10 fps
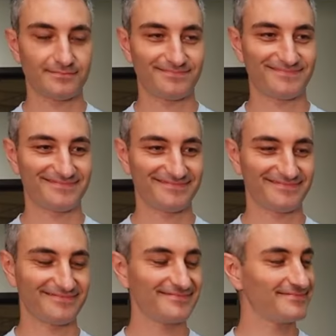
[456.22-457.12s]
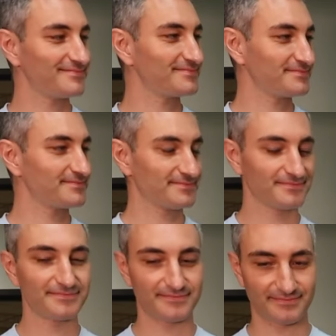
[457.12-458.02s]

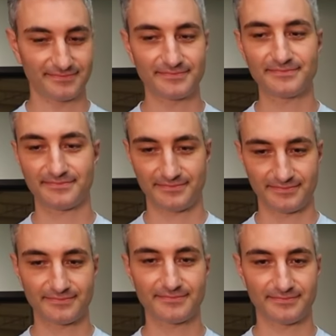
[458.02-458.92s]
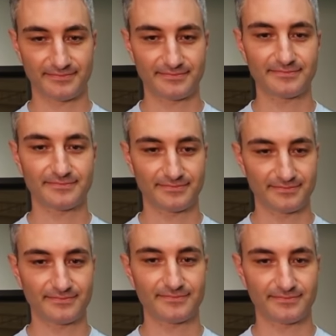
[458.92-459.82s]

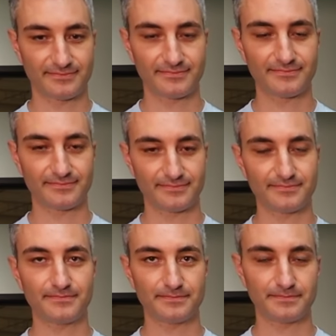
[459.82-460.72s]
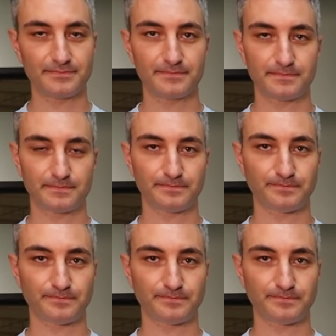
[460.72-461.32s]
[no speech]